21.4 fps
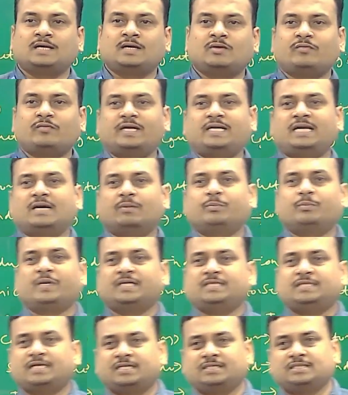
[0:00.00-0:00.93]
when
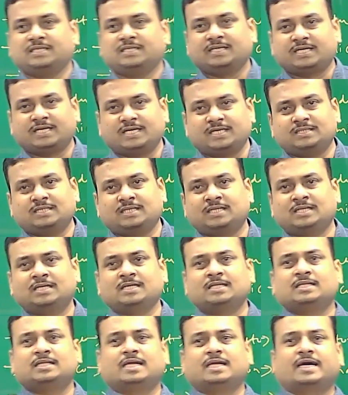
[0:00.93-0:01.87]
temperature is increased,
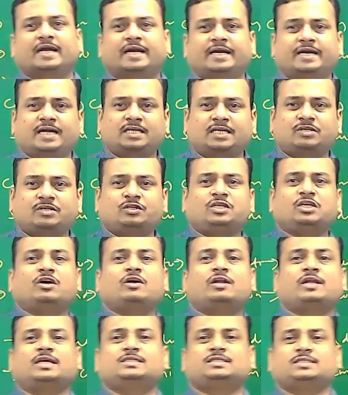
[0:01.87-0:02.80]
the conductivity
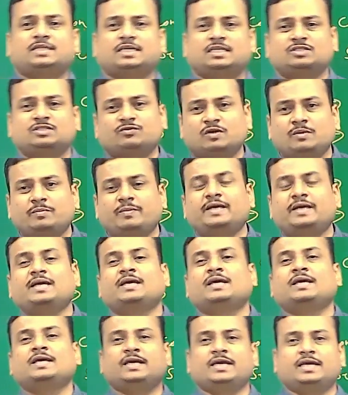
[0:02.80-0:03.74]
or resistance will
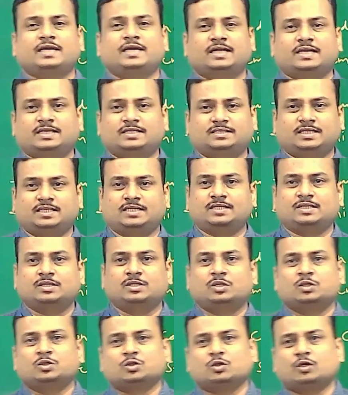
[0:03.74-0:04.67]
be increasing.
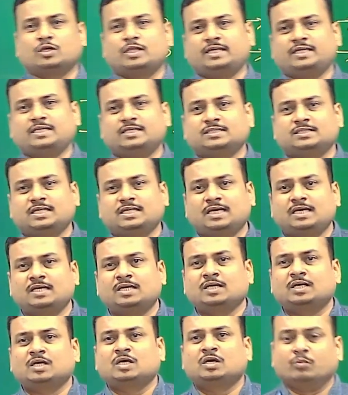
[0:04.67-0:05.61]
So that is
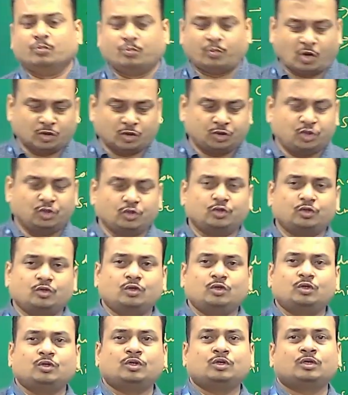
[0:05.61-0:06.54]
the
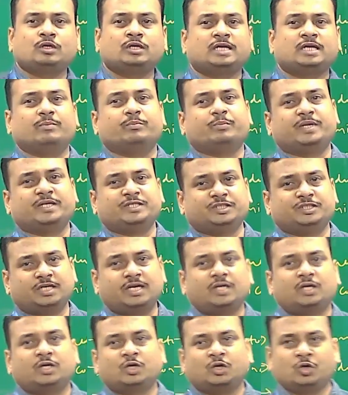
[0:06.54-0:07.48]
positive
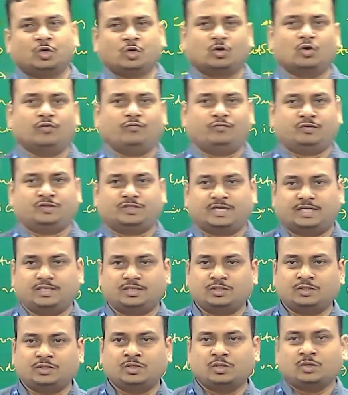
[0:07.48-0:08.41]
temperature
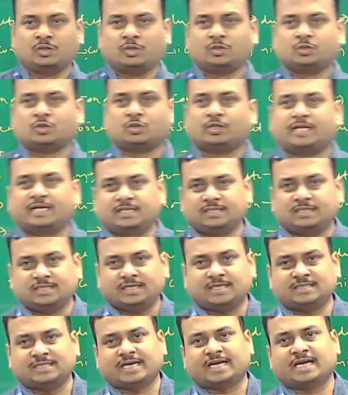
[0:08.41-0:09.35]
coefficient. So that is
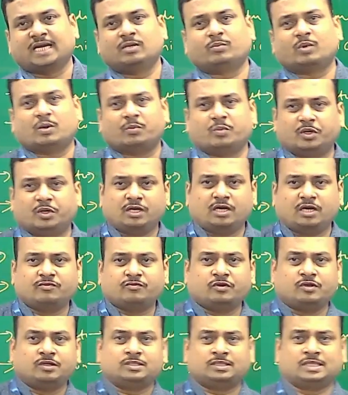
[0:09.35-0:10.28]
the second property of
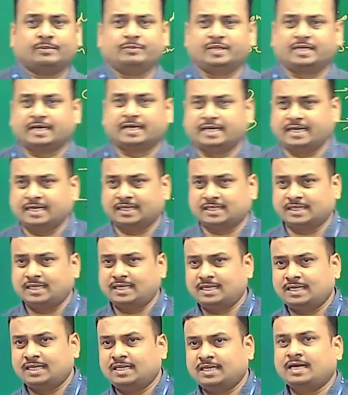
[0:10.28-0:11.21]

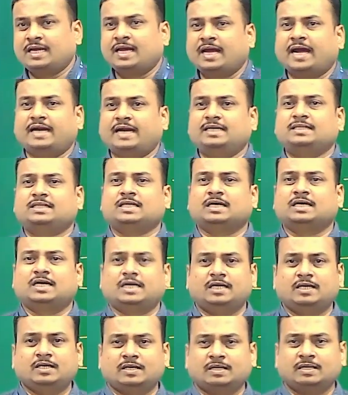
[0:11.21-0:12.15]
semiconductor. And
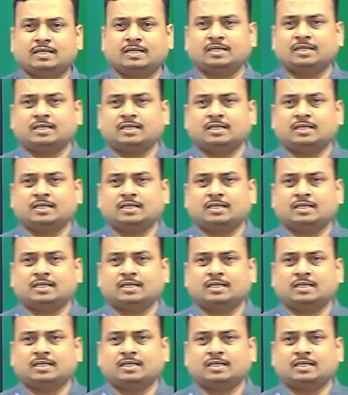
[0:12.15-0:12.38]
third